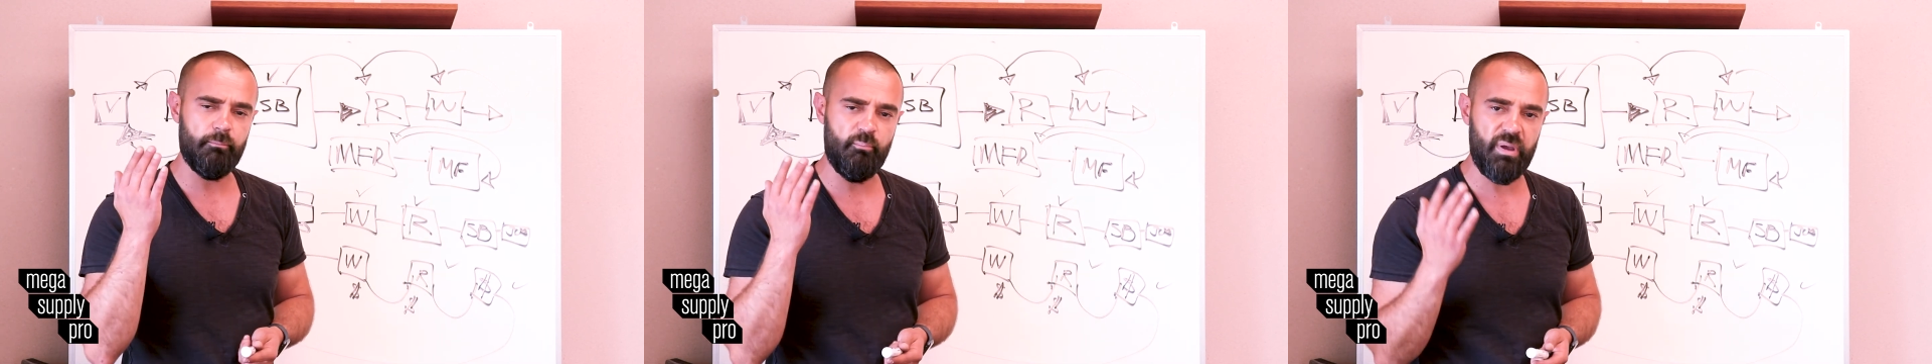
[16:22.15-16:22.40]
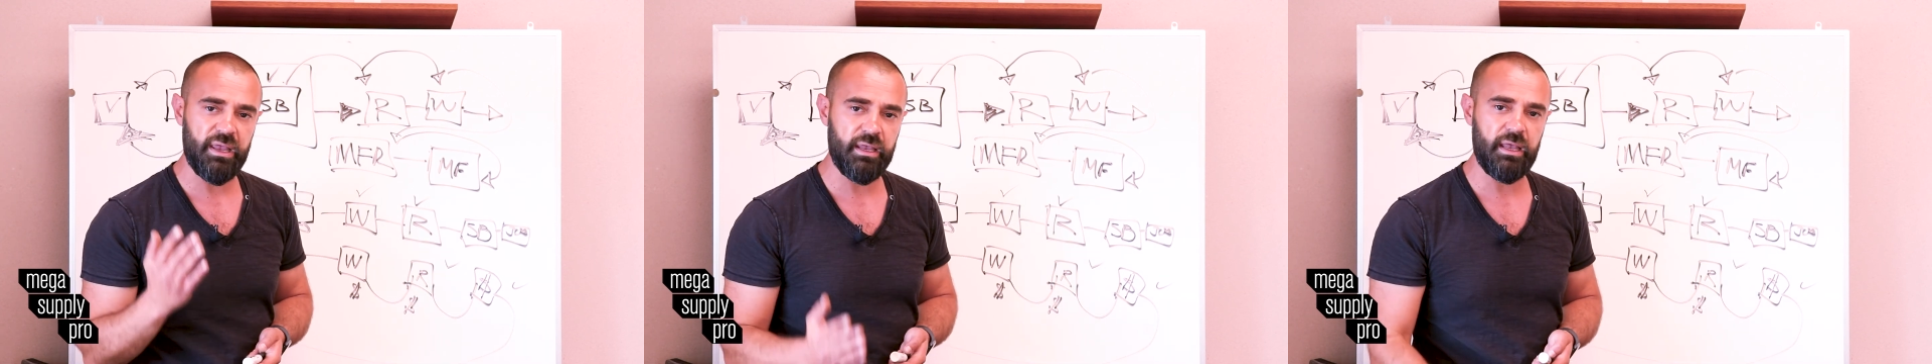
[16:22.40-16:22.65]

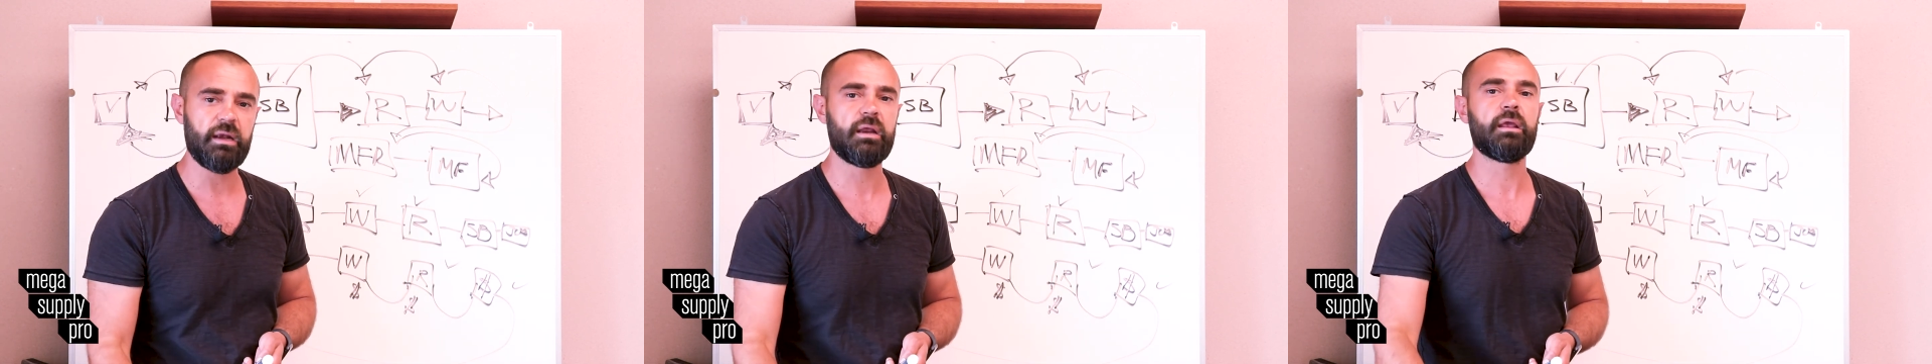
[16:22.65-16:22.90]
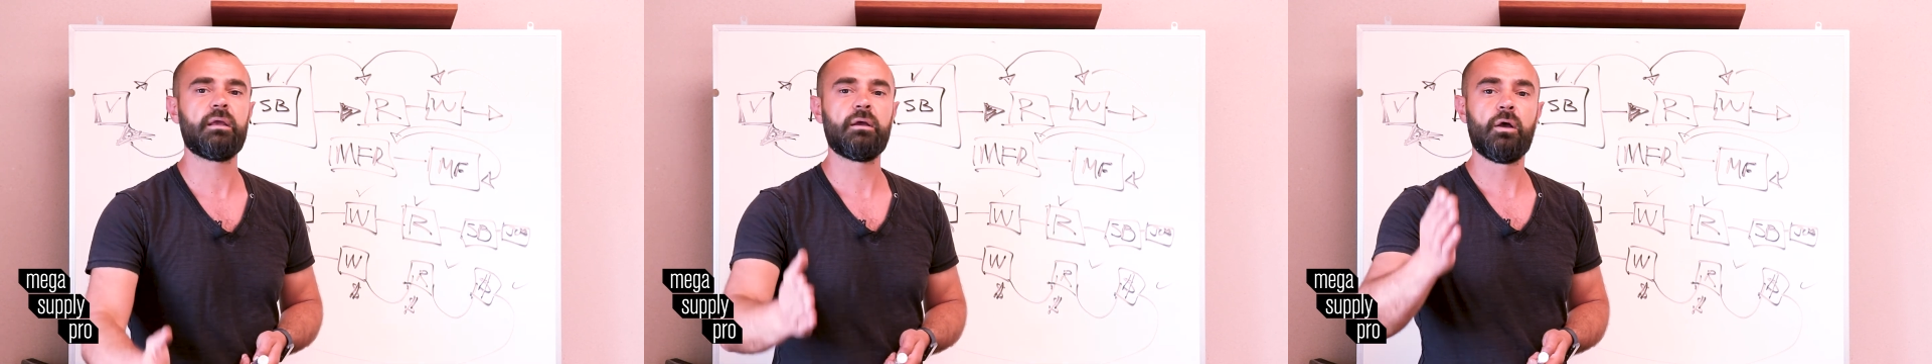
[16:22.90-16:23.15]

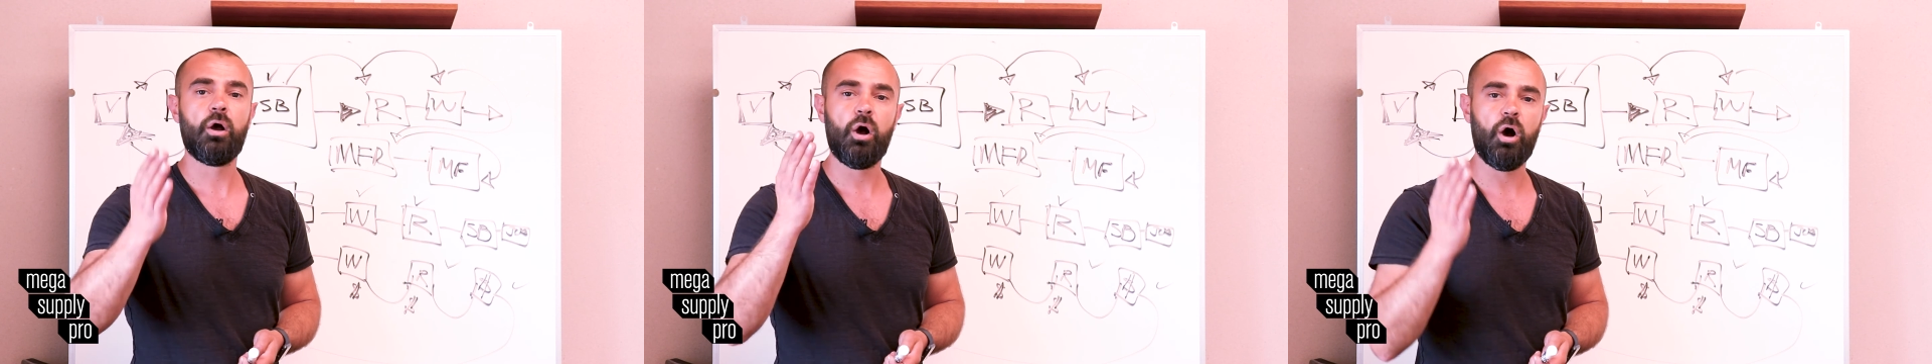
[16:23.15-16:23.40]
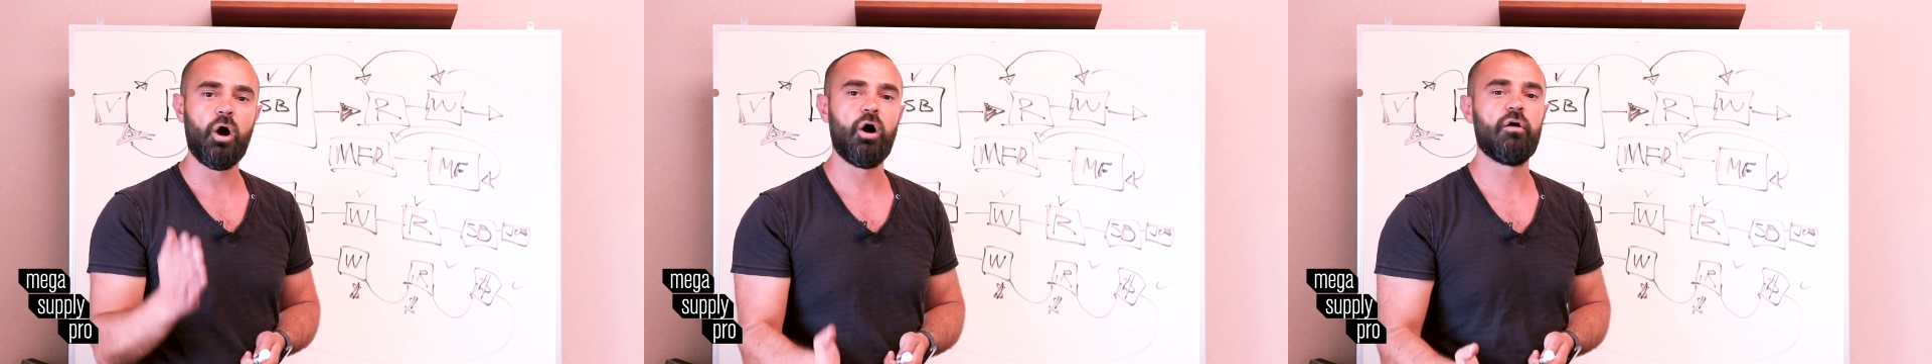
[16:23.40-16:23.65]
beginning
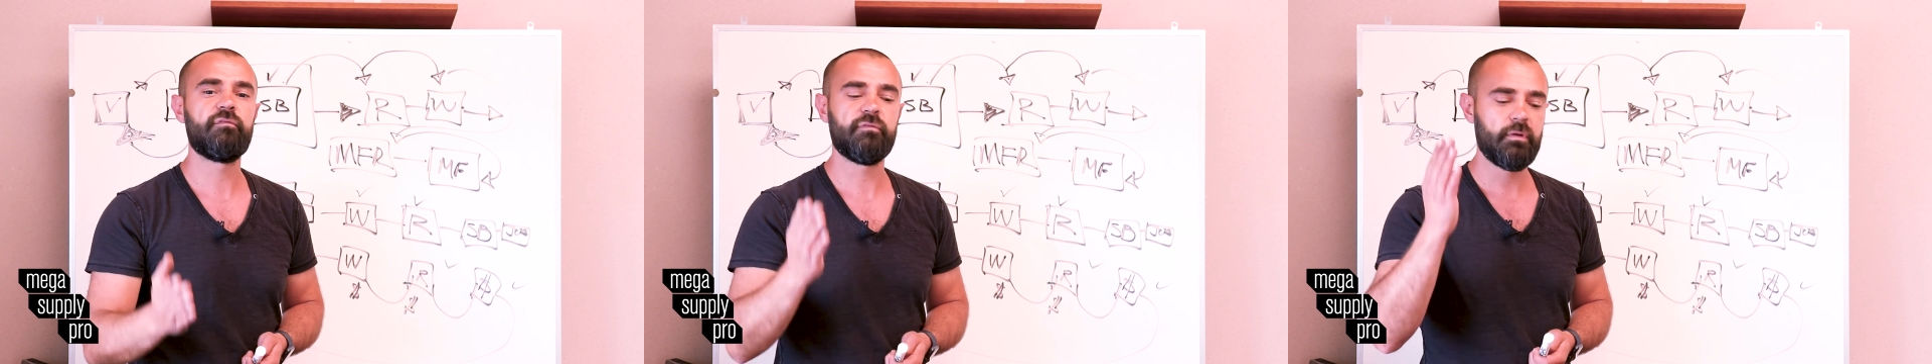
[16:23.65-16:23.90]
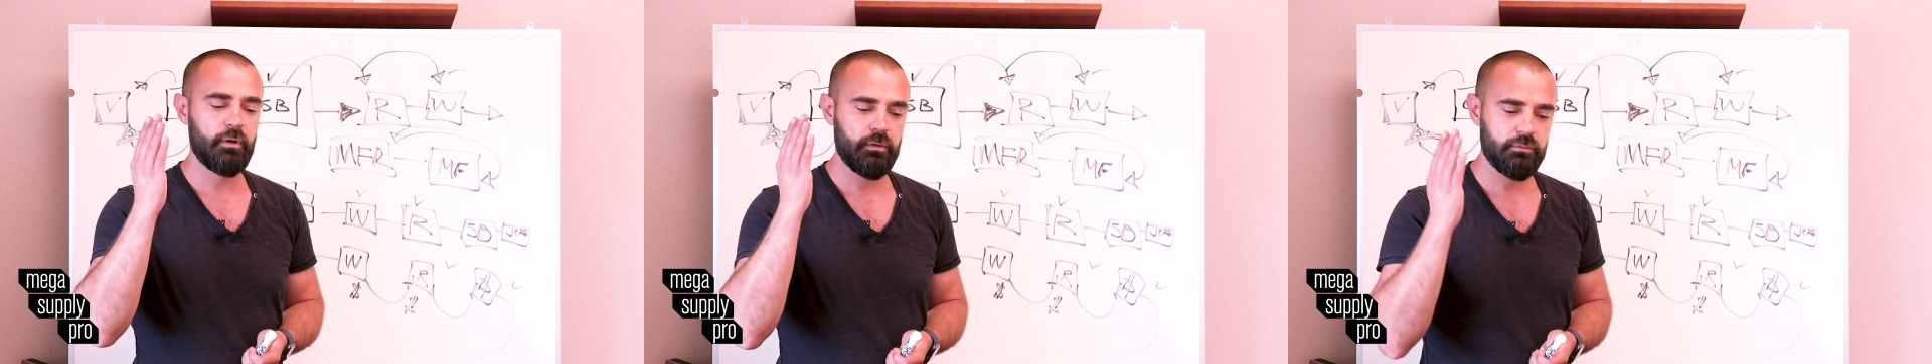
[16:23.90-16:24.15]

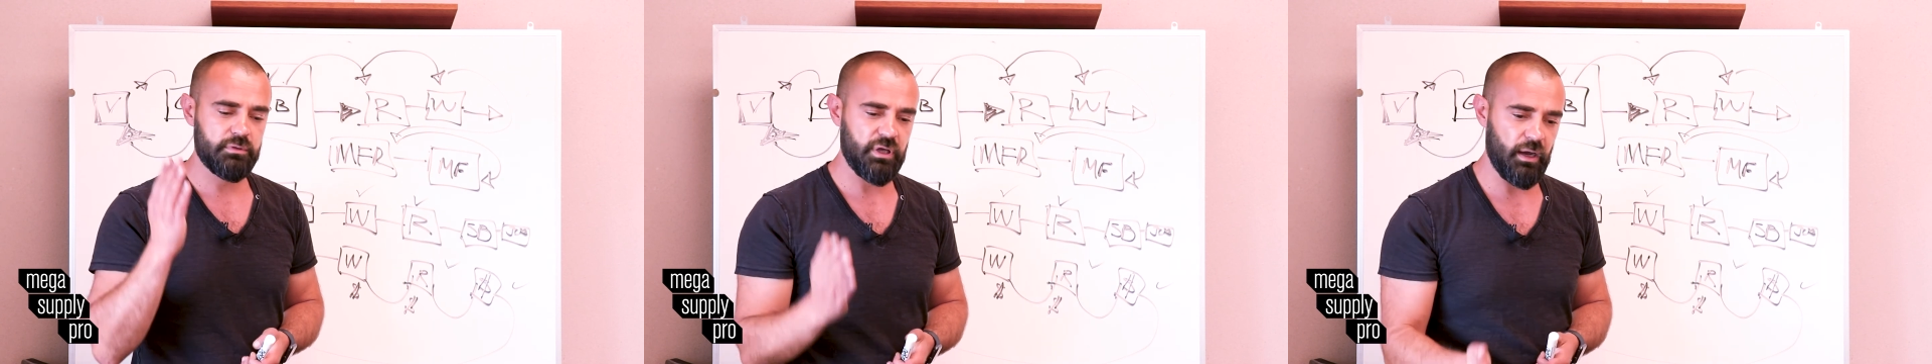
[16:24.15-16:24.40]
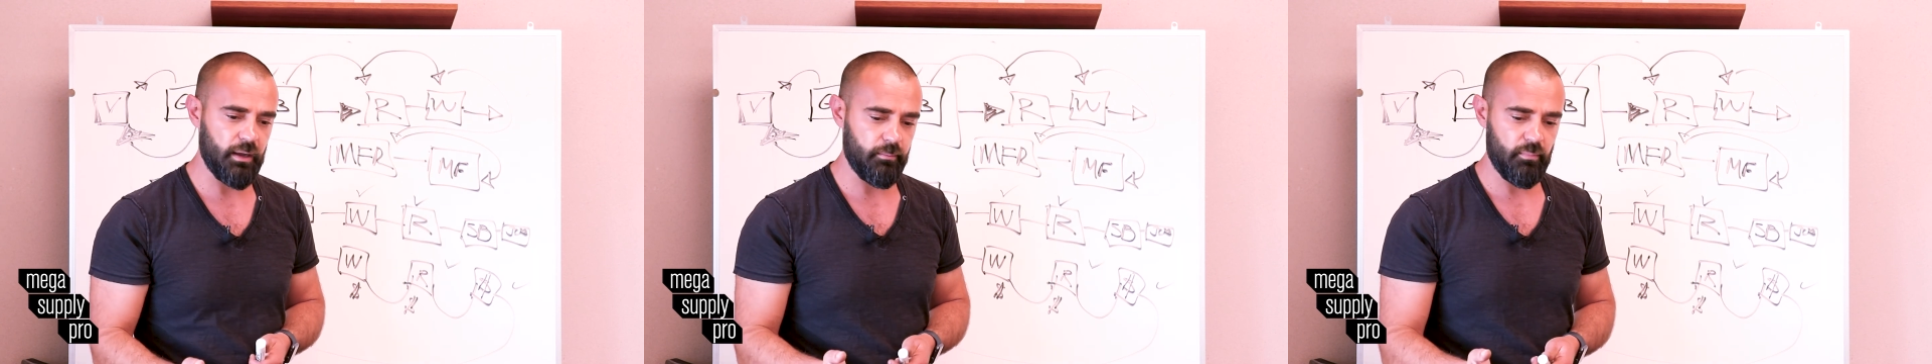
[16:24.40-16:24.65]
of
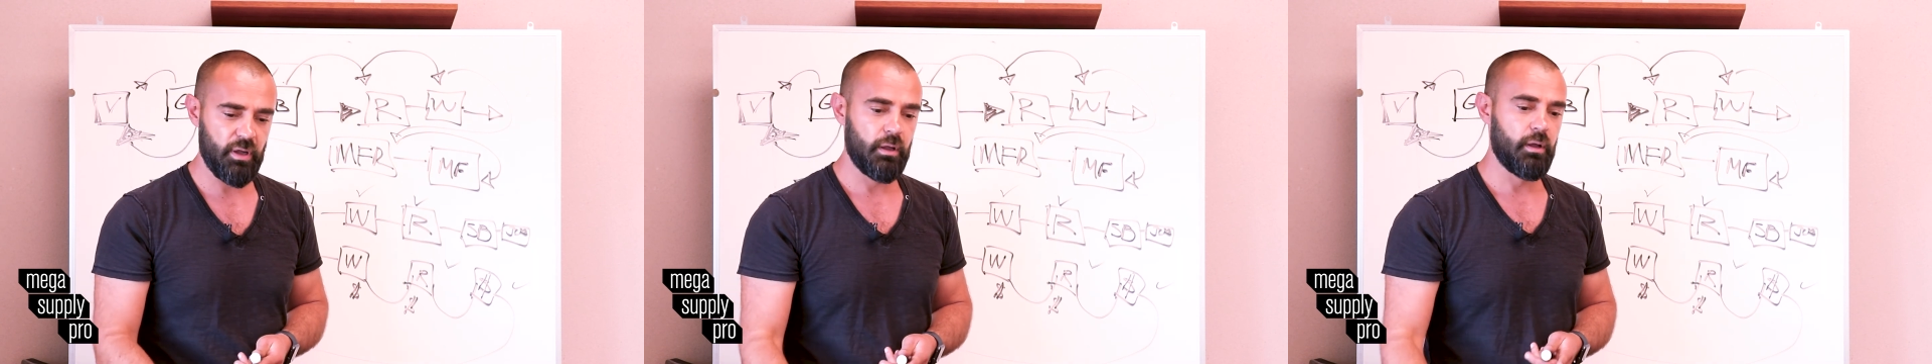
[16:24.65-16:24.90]
time.